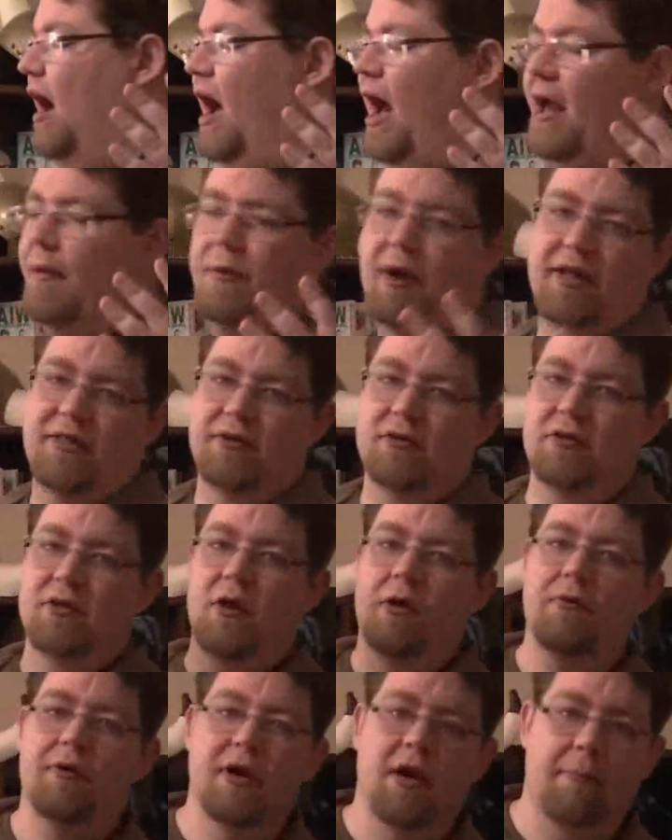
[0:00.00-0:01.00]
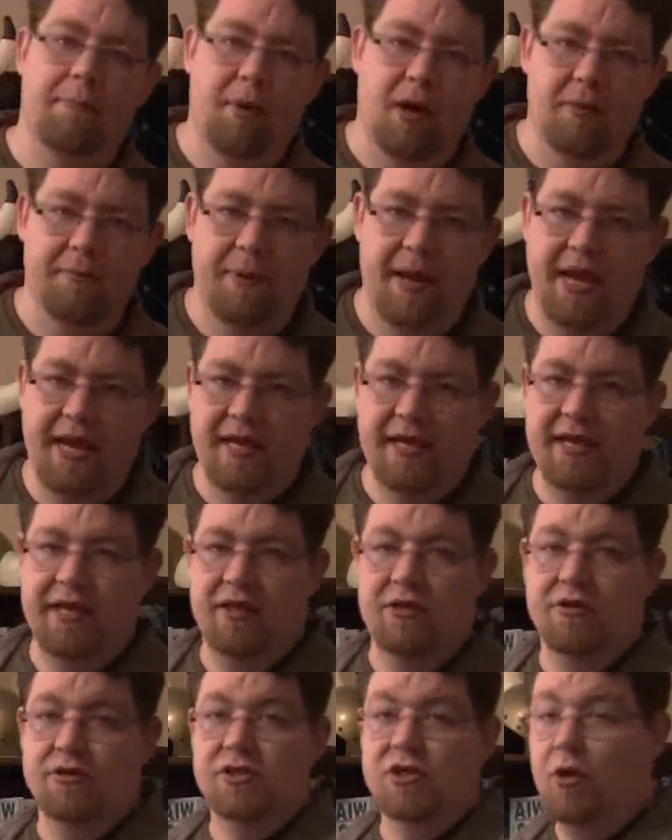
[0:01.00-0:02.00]
I'm either loaded up on
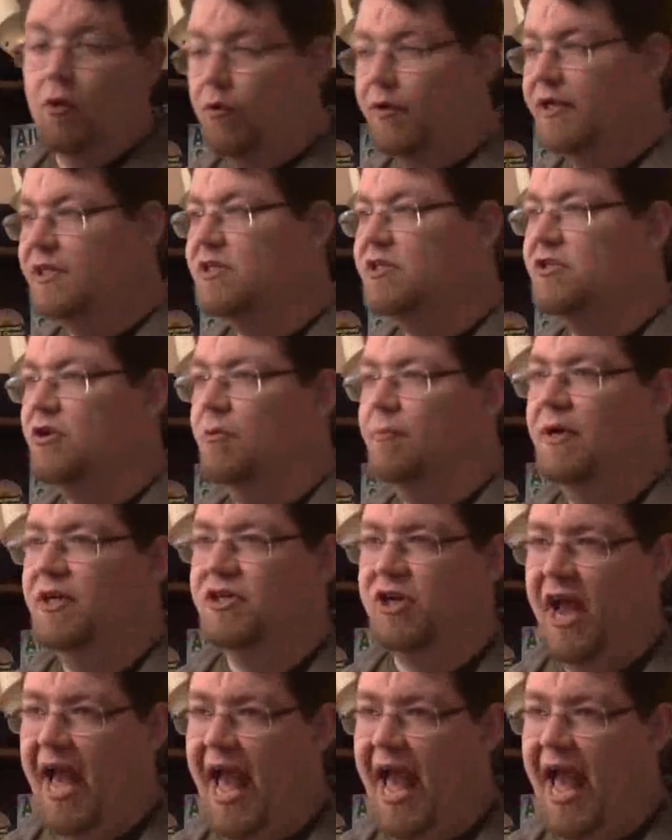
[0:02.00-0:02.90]
painkillers or in so much